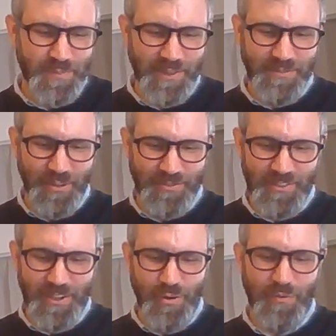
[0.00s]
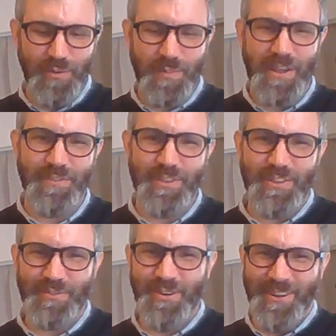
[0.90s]
I think I overpaid for
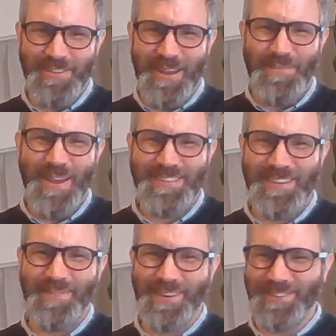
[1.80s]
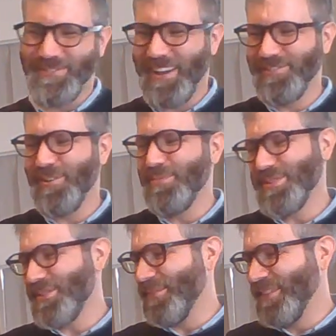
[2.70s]
these ones. I paid $10 without the OB
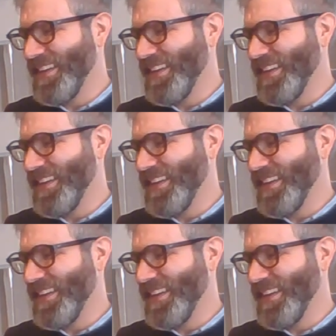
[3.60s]
strip.